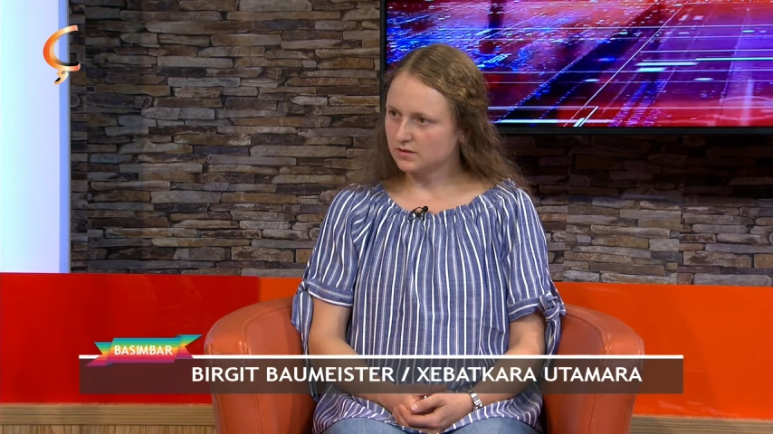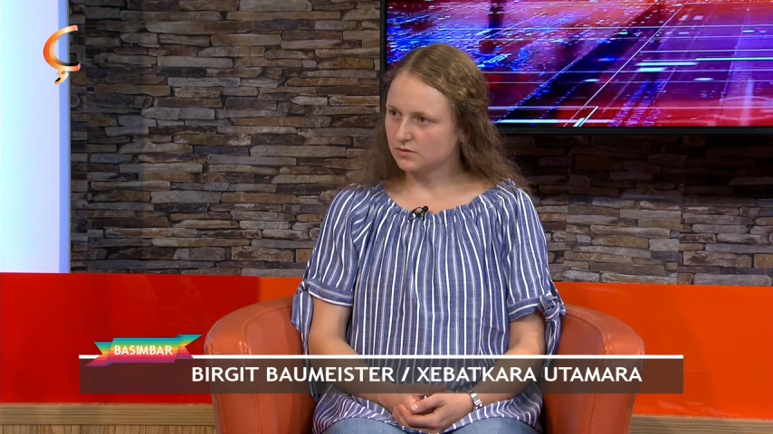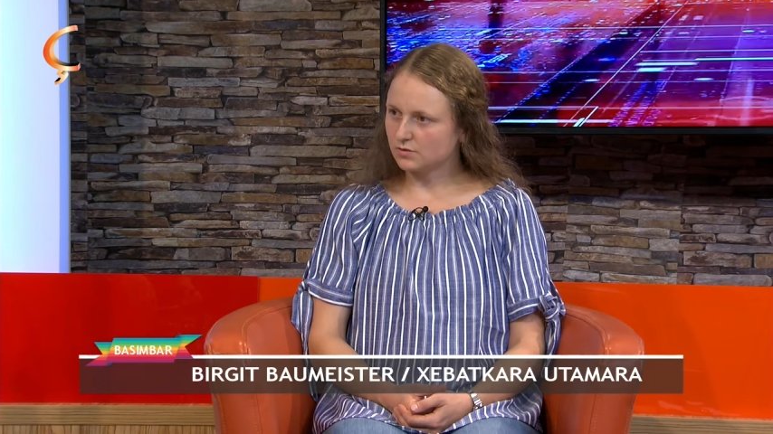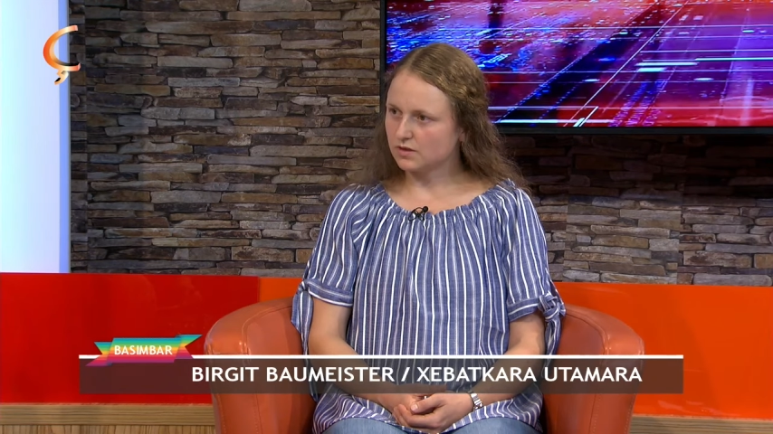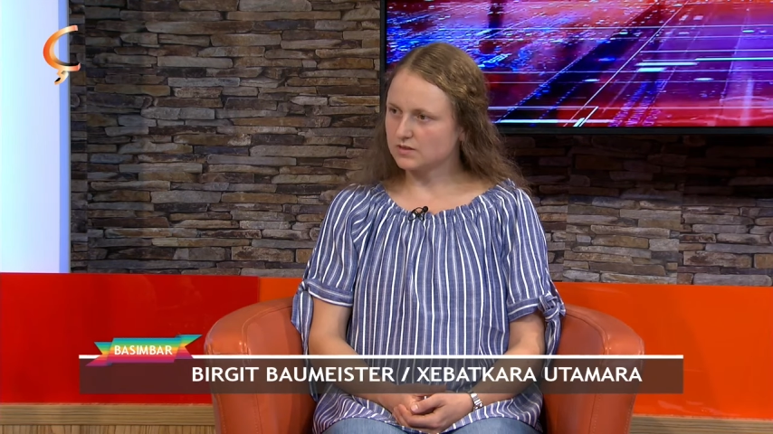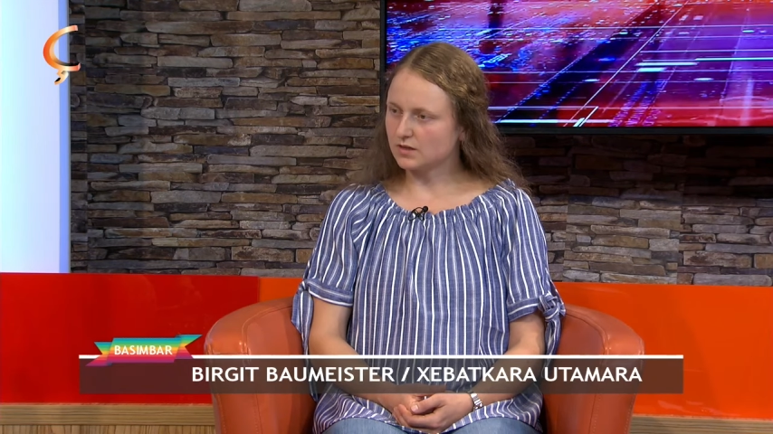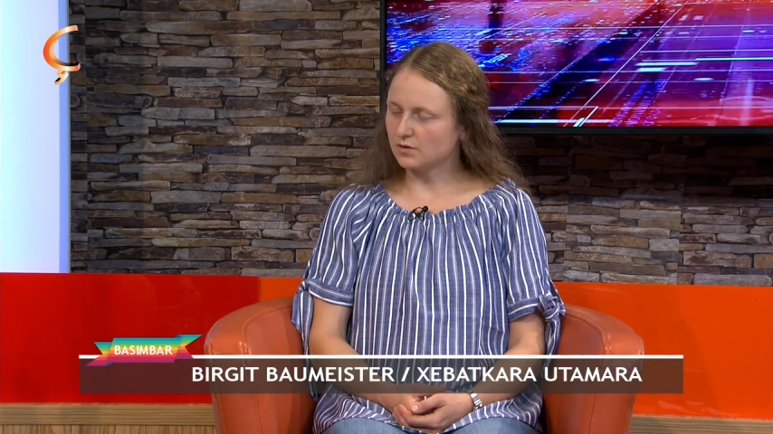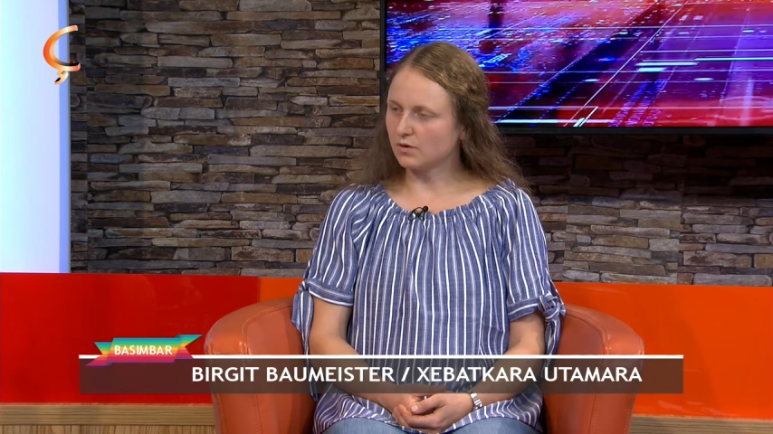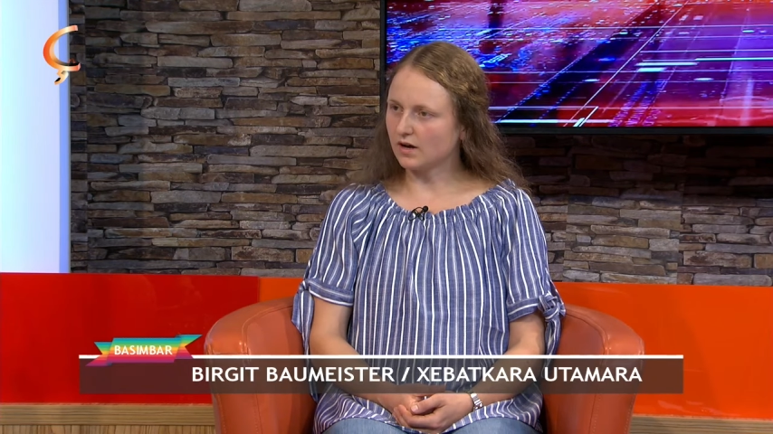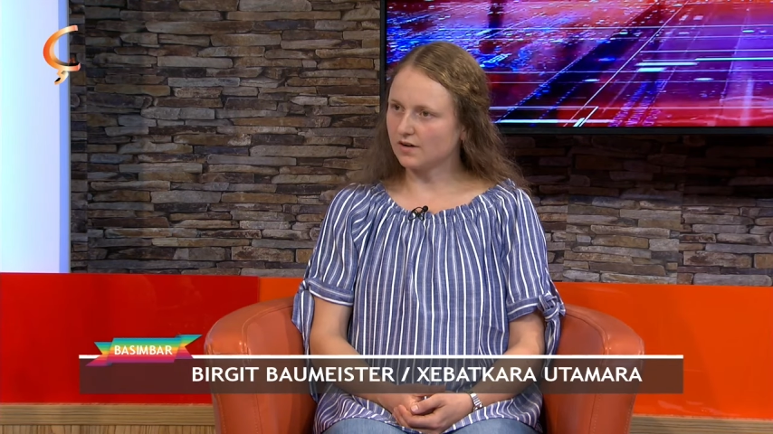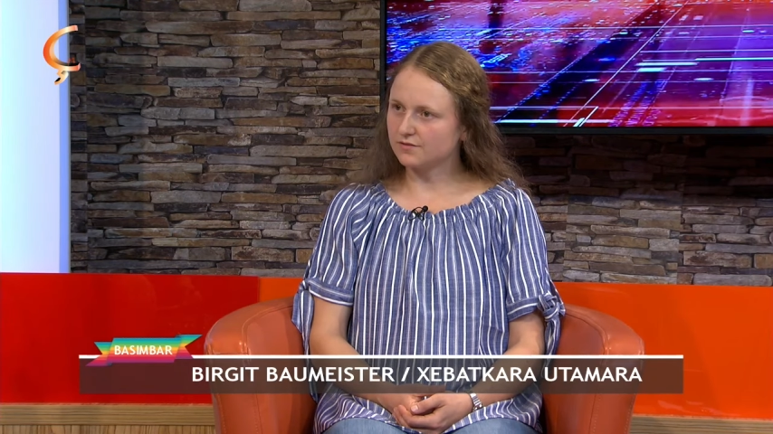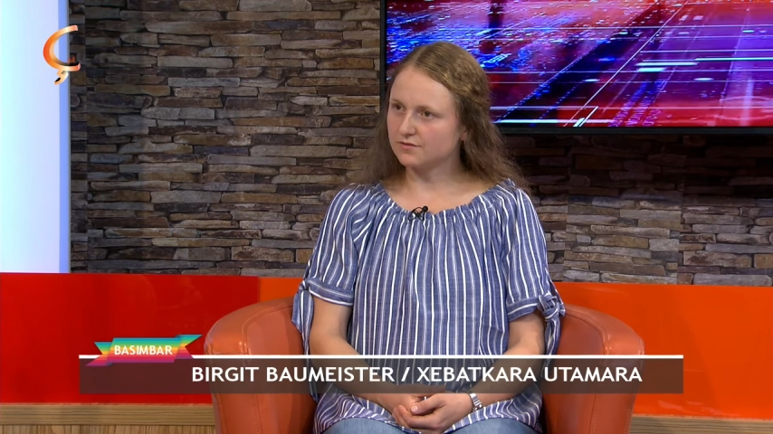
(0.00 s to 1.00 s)

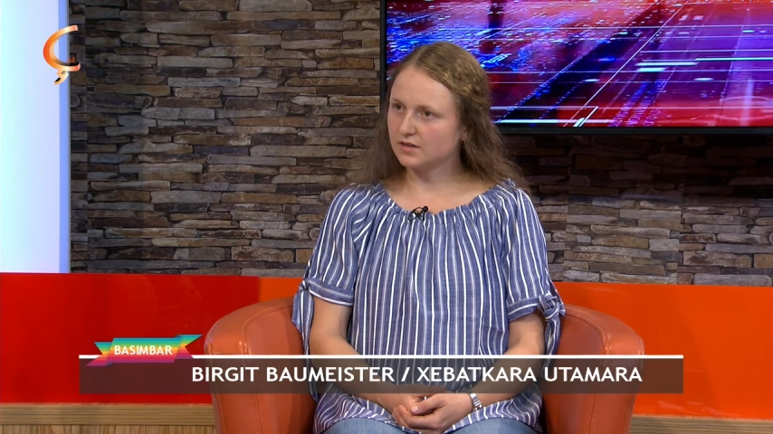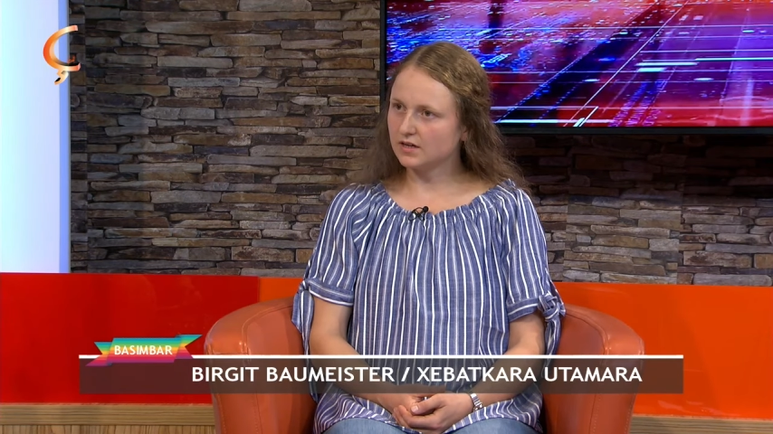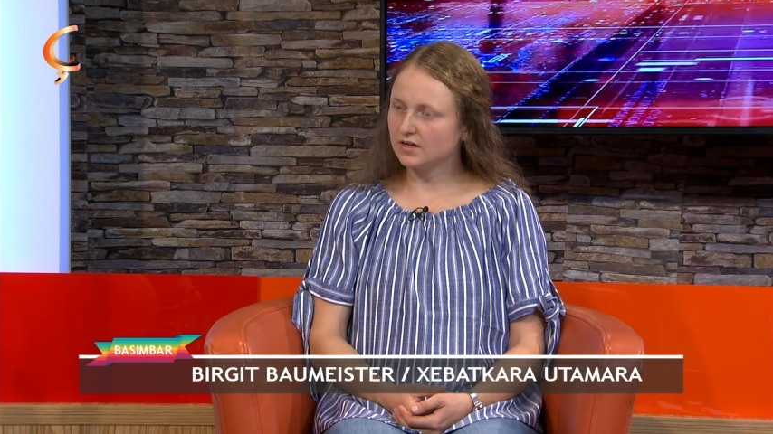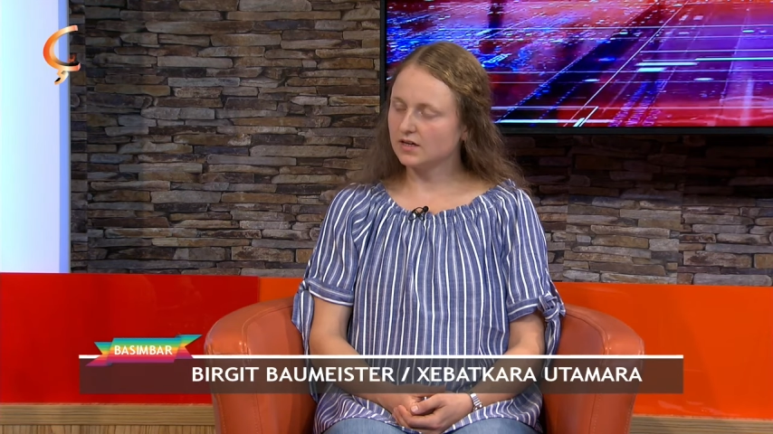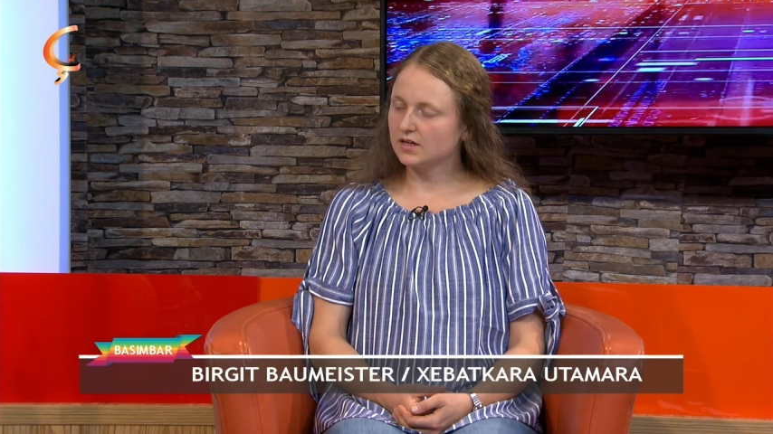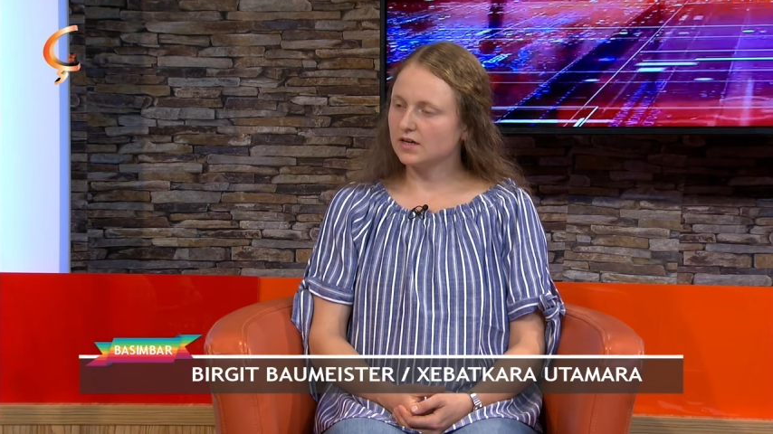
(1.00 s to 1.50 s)
2017